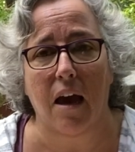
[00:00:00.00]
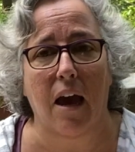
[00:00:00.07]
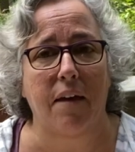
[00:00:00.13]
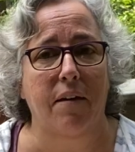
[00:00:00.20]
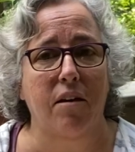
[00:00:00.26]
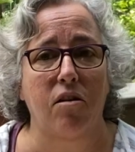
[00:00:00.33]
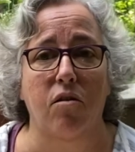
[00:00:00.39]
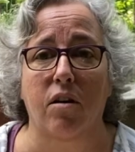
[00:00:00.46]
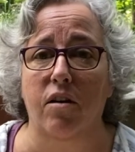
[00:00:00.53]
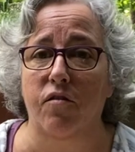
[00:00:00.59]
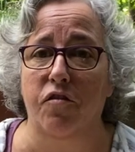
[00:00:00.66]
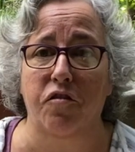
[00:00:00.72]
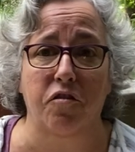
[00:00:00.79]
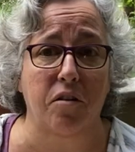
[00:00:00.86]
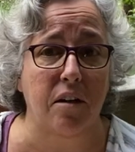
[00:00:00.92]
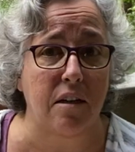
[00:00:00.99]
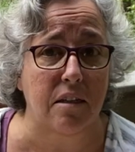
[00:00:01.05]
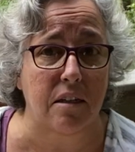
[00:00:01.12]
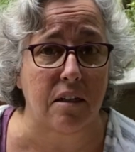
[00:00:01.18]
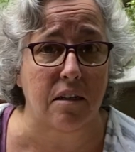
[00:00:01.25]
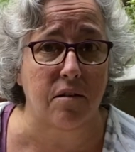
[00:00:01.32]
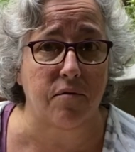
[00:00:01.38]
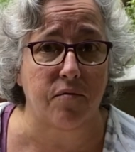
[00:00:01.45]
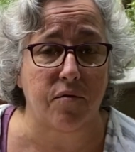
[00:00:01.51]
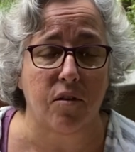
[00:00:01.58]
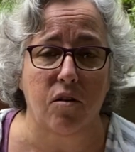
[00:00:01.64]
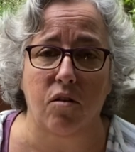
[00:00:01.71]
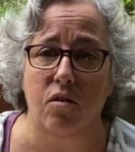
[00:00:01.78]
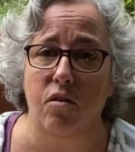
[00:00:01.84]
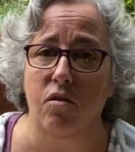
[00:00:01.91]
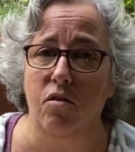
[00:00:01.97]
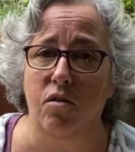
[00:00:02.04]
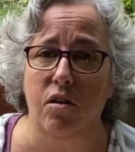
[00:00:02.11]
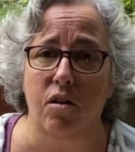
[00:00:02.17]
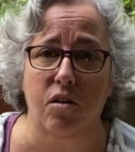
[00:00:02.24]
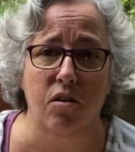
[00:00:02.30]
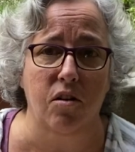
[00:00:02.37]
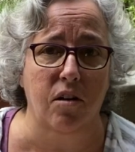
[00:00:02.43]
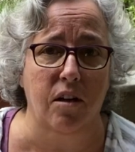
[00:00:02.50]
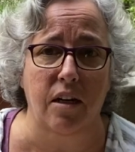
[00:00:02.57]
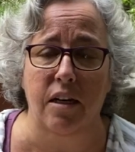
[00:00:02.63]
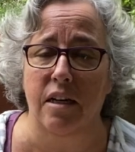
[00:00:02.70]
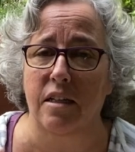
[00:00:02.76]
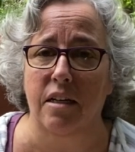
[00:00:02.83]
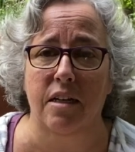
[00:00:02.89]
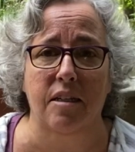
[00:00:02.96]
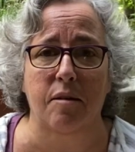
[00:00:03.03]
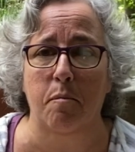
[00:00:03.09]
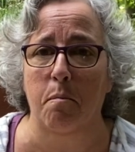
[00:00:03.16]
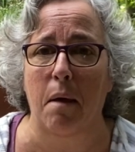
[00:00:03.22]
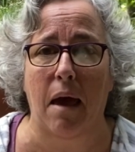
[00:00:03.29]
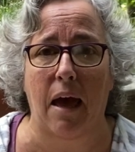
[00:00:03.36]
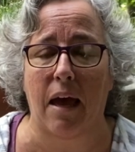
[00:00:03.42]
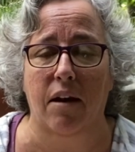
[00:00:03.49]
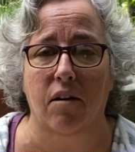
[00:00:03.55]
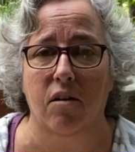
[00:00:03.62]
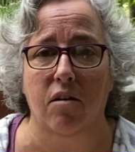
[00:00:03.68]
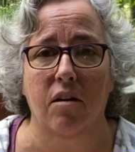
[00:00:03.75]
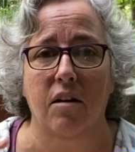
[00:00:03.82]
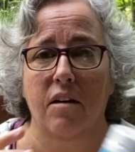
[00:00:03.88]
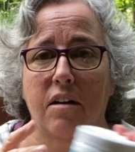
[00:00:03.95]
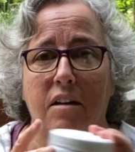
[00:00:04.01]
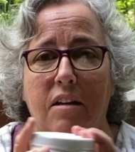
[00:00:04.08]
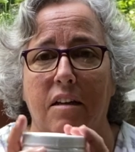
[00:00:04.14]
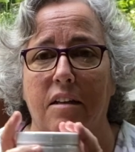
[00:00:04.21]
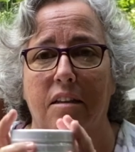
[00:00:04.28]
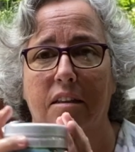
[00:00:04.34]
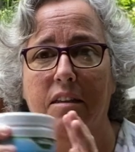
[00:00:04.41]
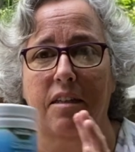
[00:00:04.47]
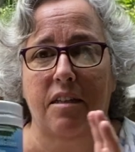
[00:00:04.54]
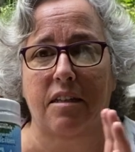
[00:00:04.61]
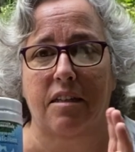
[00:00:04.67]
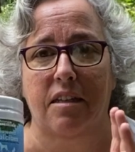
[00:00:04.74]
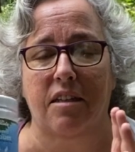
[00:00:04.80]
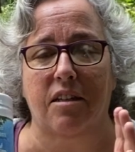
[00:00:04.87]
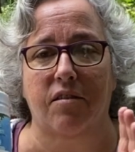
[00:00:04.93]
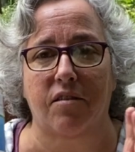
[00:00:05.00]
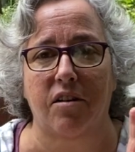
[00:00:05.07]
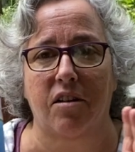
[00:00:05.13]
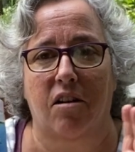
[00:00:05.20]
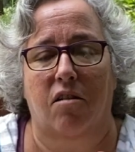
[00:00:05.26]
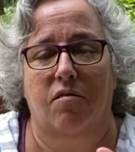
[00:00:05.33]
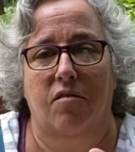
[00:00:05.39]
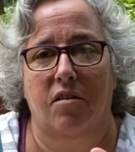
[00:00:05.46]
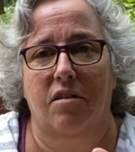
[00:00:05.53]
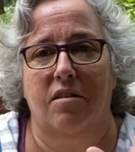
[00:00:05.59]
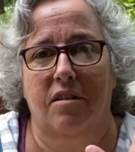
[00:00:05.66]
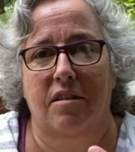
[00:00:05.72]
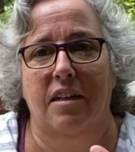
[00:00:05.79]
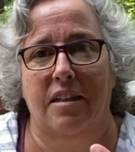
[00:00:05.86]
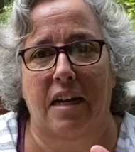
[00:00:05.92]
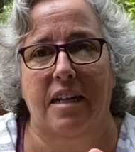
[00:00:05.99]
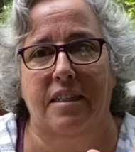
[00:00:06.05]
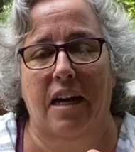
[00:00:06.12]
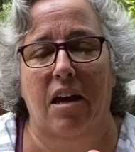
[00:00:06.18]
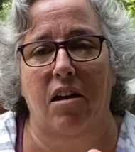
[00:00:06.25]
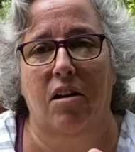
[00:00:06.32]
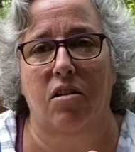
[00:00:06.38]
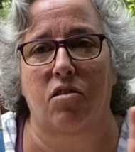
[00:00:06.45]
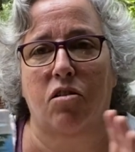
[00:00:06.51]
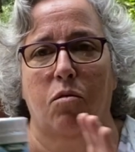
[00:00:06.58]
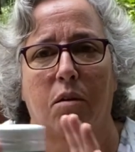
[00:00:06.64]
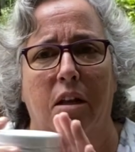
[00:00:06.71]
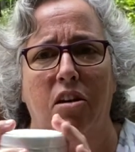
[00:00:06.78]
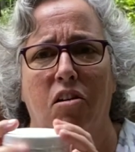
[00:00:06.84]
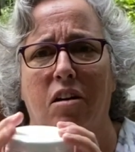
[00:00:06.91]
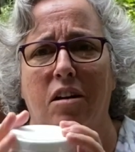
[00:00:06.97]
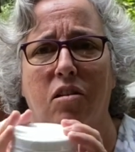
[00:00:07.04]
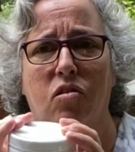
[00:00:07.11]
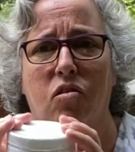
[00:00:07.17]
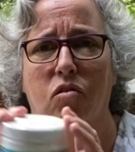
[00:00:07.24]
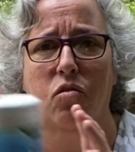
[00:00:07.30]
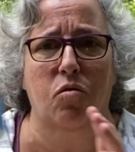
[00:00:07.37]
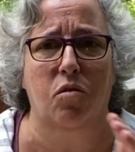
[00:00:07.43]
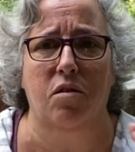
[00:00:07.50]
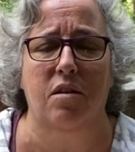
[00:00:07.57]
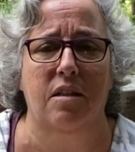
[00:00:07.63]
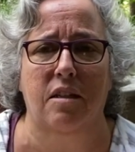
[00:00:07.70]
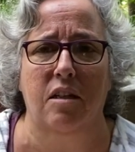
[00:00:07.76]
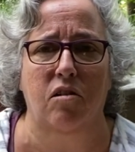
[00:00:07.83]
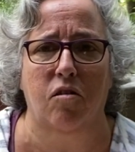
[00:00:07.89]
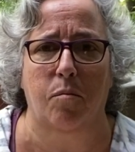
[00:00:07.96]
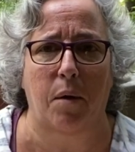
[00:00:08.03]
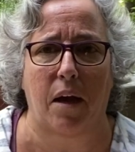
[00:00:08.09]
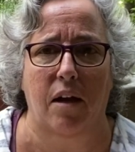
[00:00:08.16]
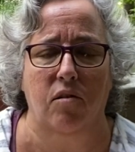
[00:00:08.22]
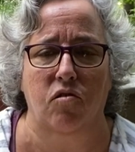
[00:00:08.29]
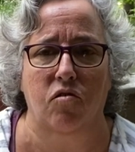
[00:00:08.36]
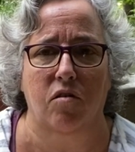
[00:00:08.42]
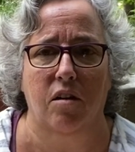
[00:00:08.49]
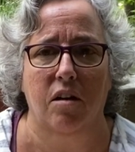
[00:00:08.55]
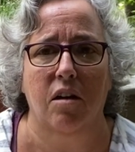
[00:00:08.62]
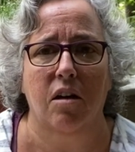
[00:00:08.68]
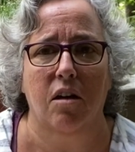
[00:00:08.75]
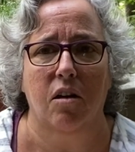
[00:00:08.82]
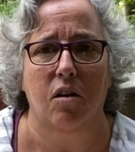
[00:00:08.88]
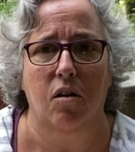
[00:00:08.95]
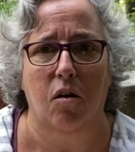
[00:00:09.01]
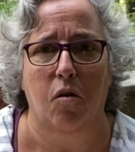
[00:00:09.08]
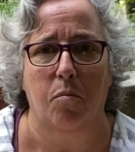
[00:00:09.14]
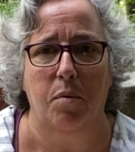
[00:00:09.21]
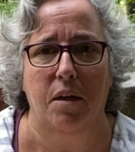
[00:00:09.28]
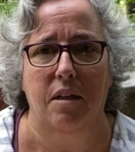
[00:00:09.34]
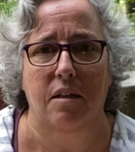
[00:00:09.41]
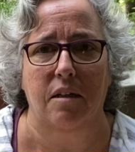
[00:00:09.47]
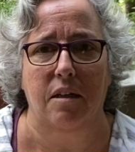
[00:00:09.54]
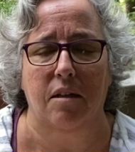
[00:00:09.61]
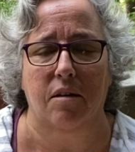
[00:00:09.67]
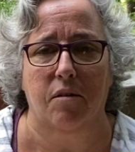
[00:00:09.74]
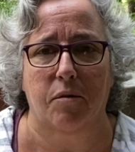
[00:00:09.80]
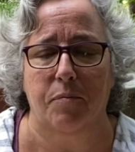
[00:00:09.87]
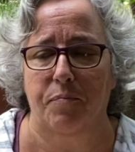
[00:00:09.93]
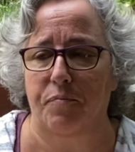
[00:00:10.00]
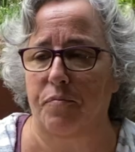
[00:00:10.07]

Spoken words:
And then you could freeze it, you could cook it, it doesn't matter. This is a, you know, that's how you can do it. And you could store this in your pantry, no big deal.